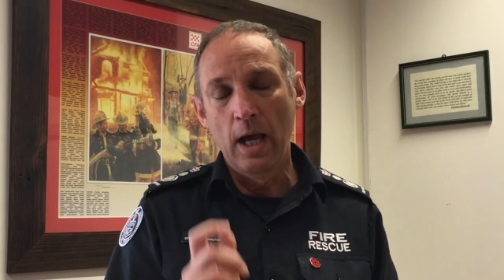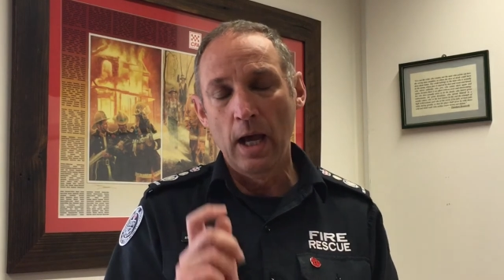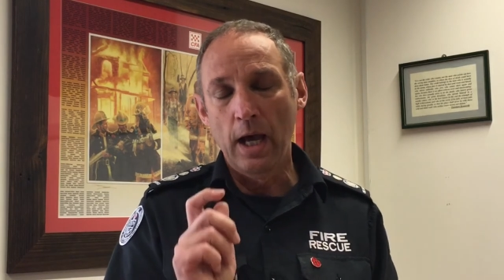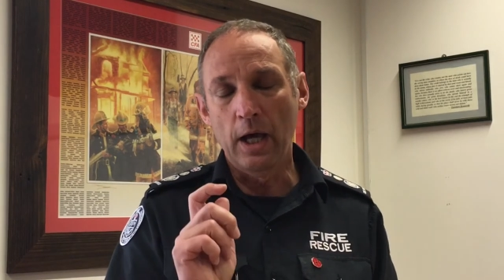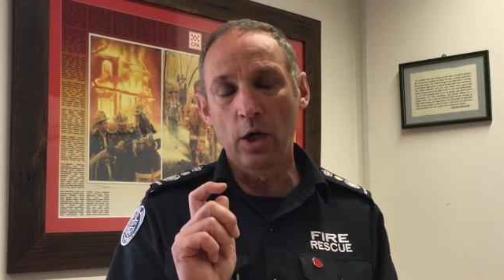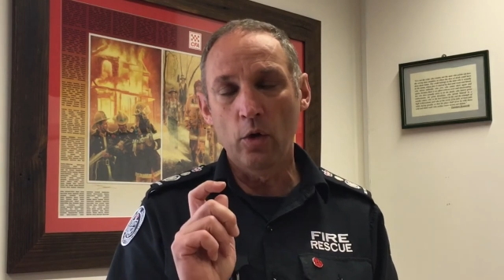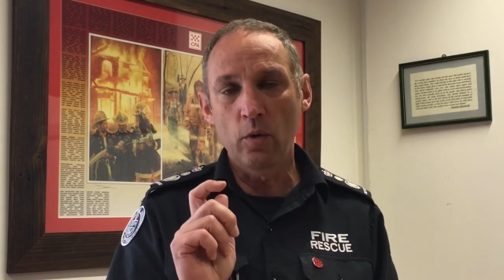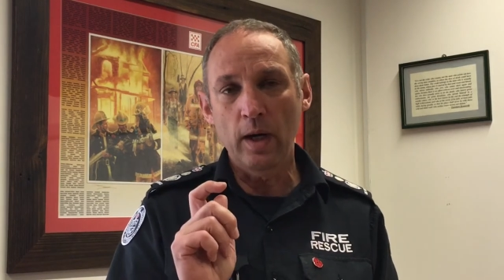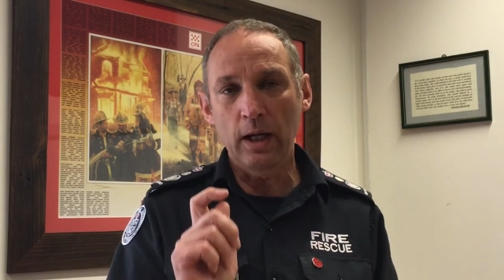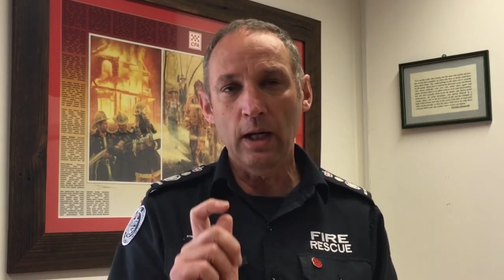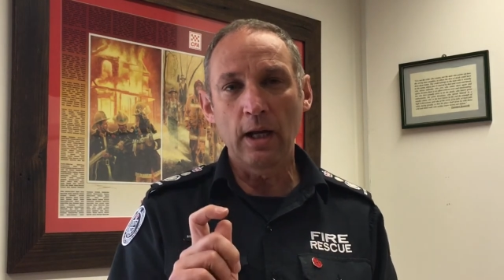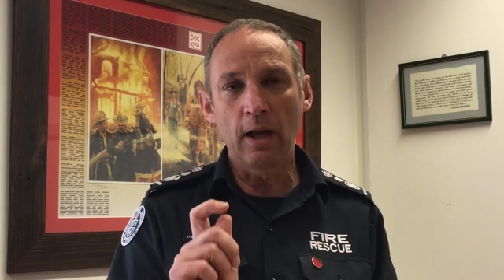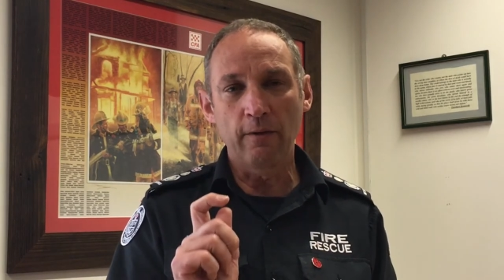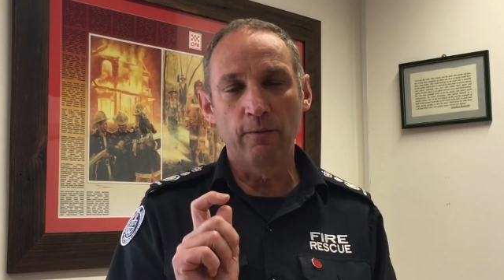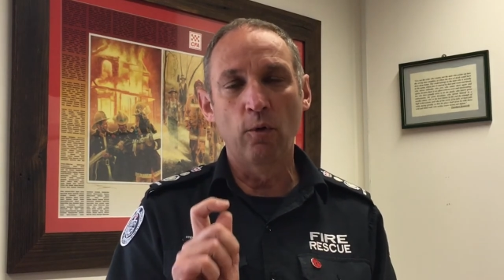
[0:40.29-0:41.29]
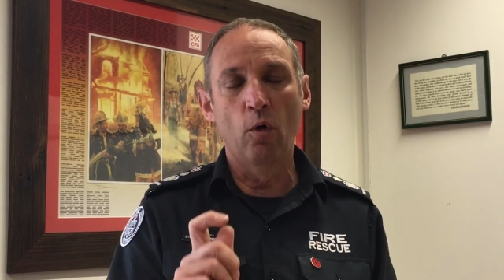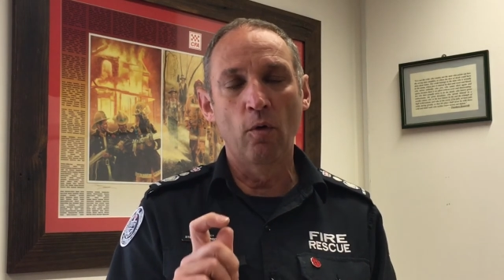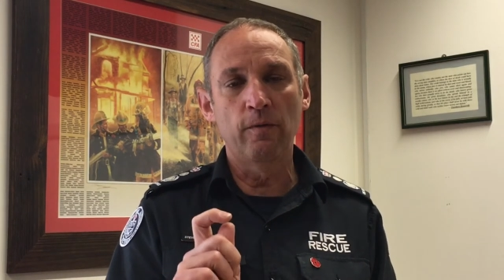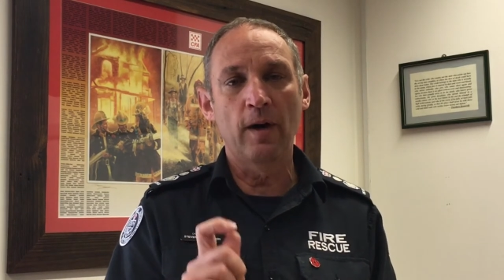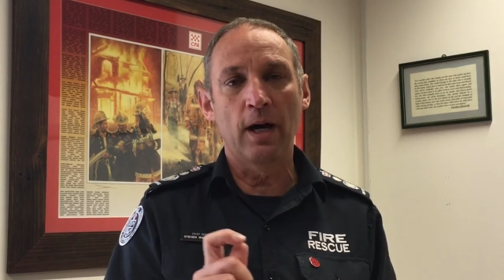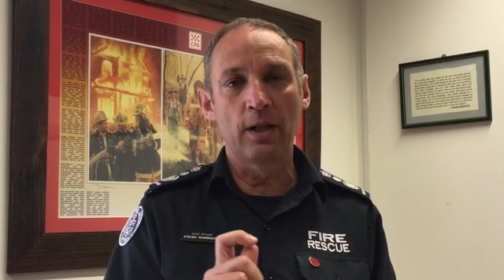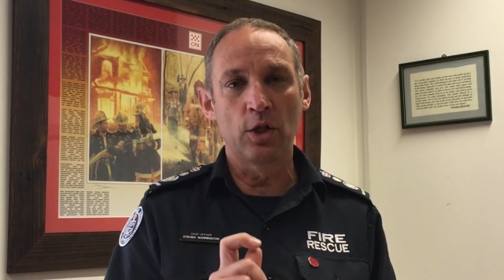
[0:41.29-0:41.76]
And I reckon our
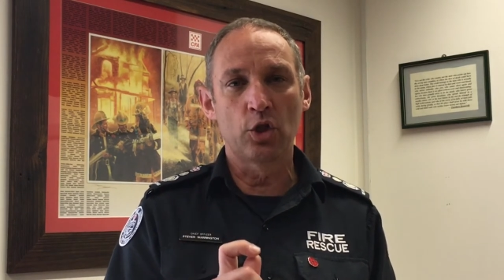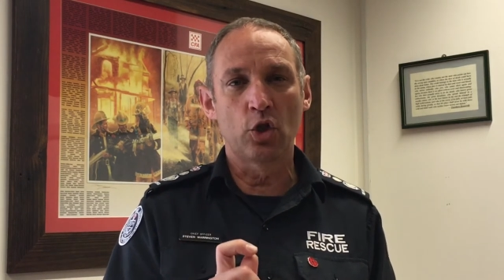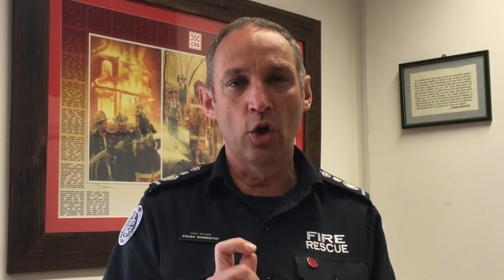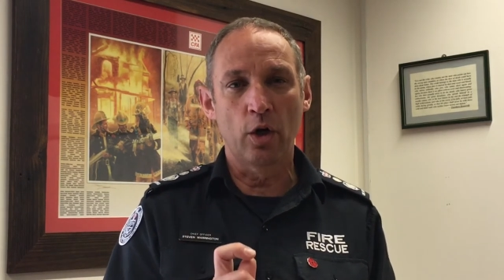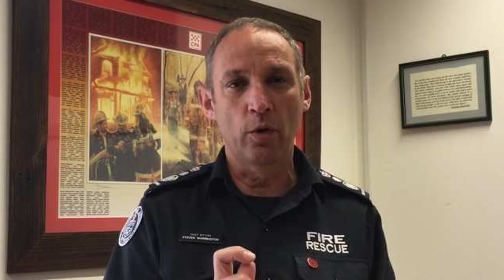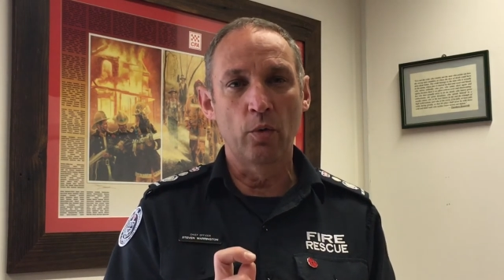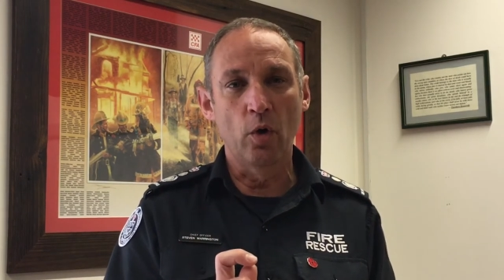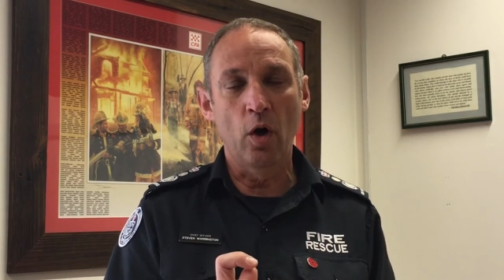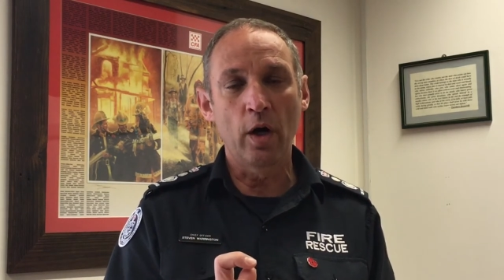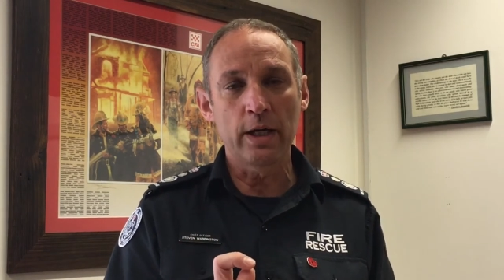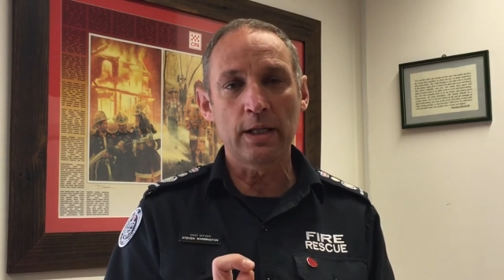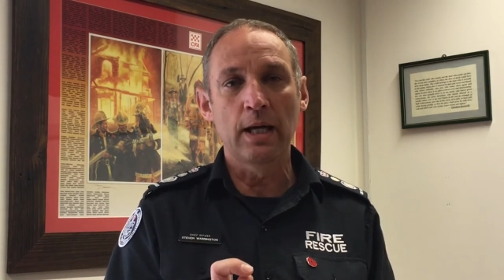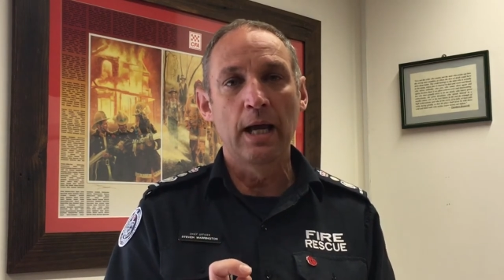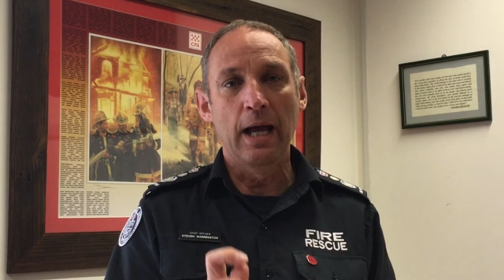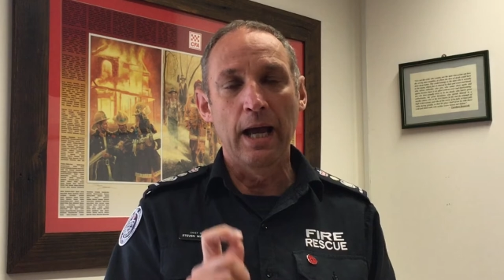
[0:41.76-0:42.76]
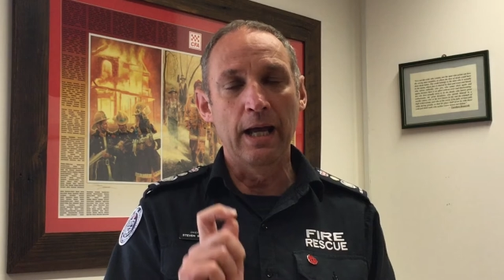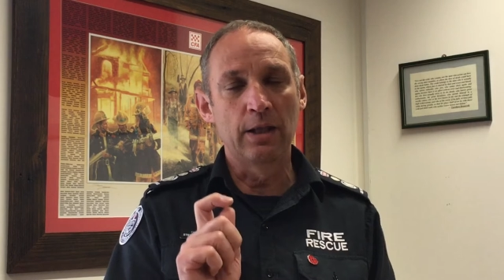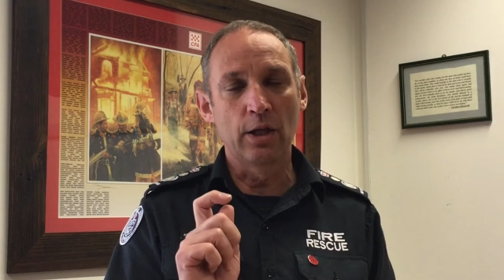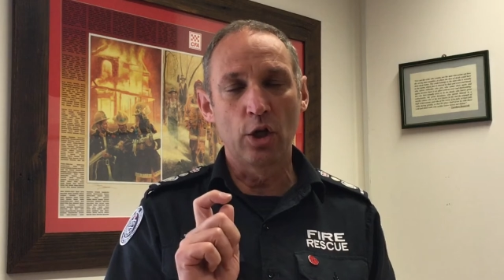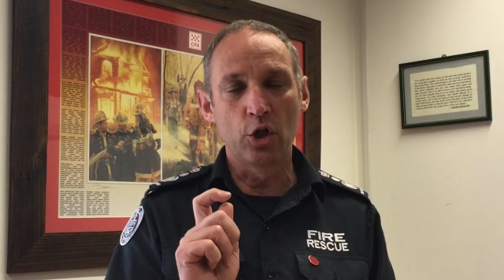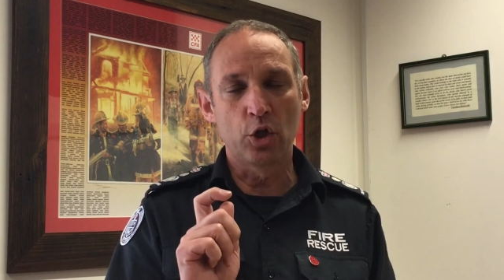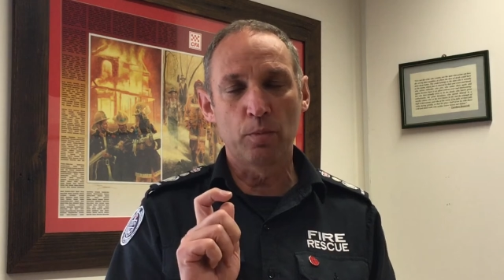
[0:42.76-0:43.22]
forefathers got it right, and
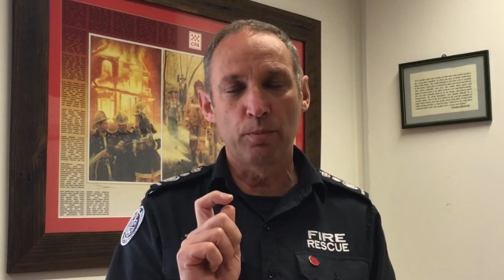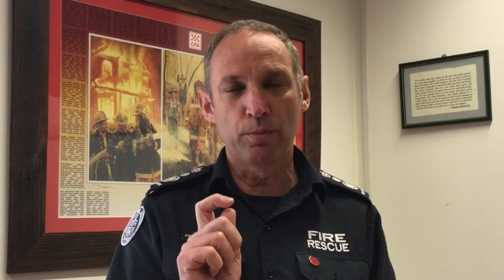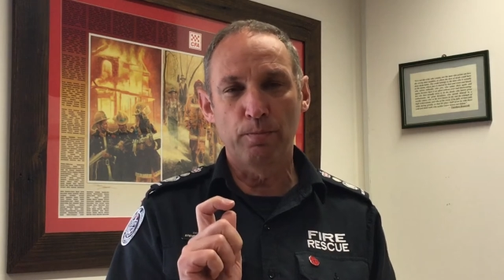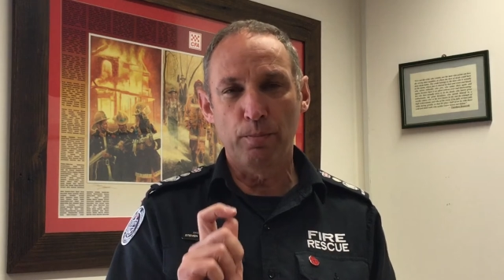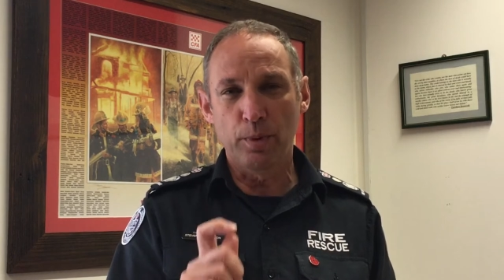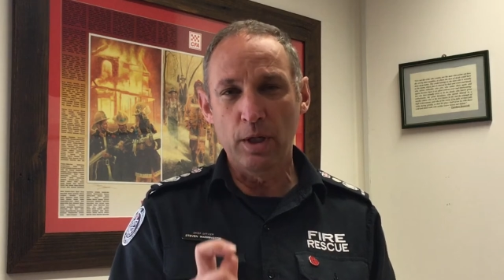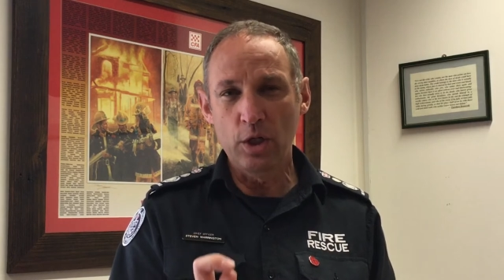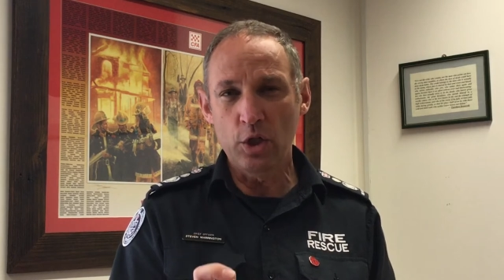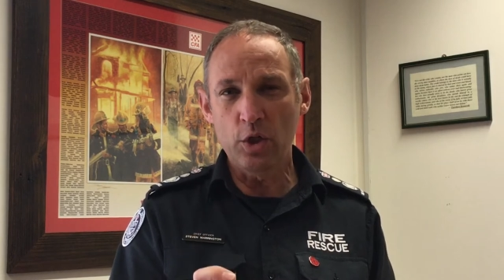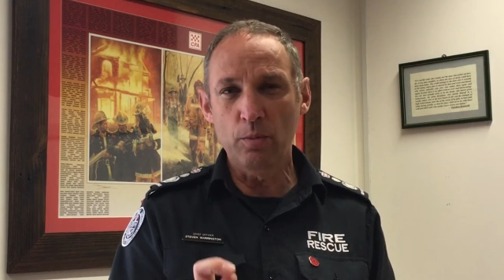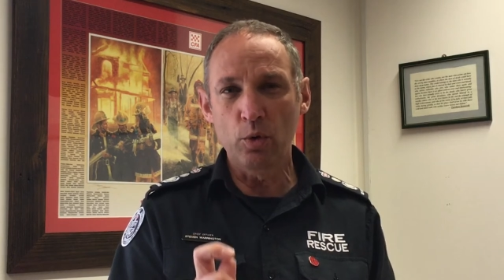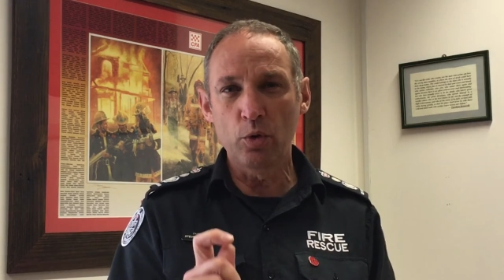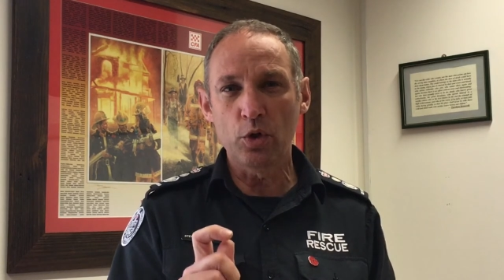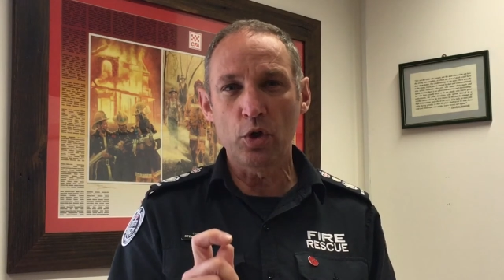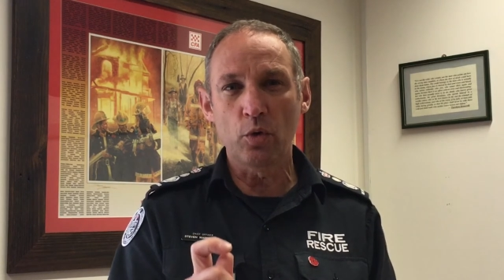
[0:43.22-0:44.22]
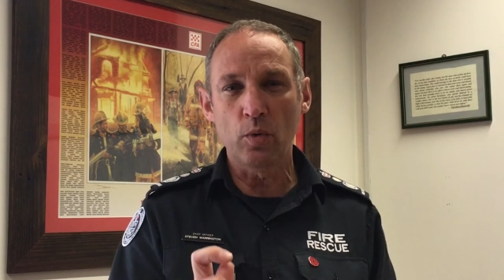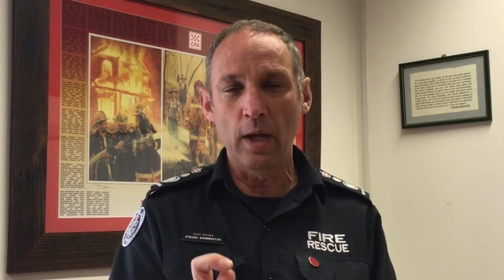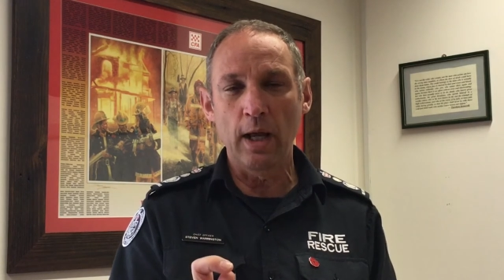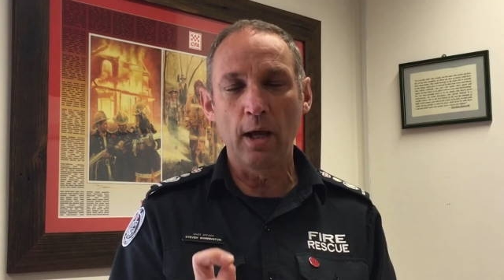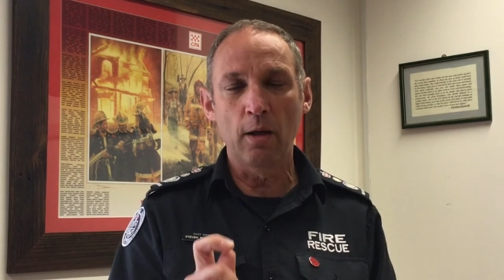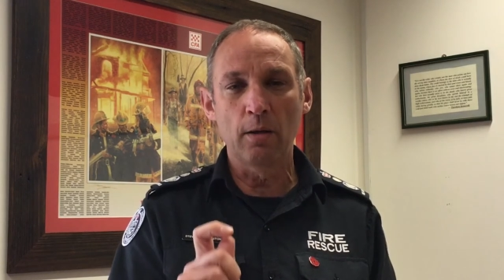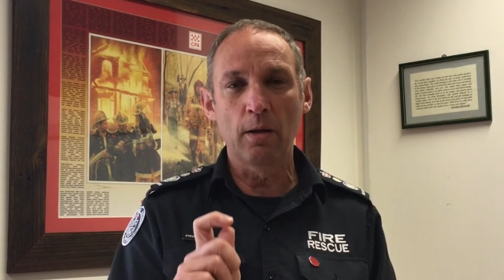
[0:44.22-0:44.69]
those principles
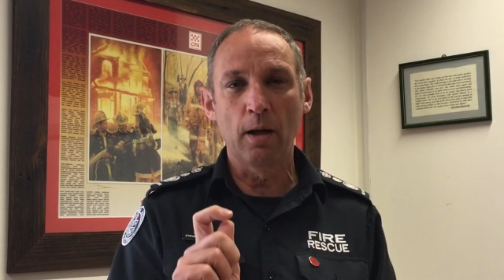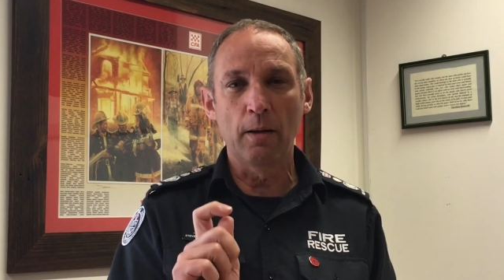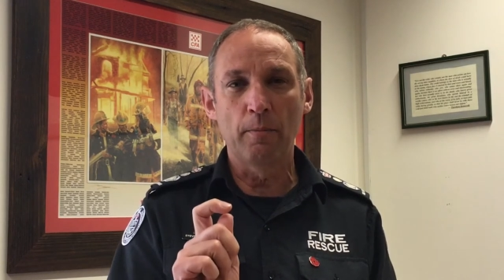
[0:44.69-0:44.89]
around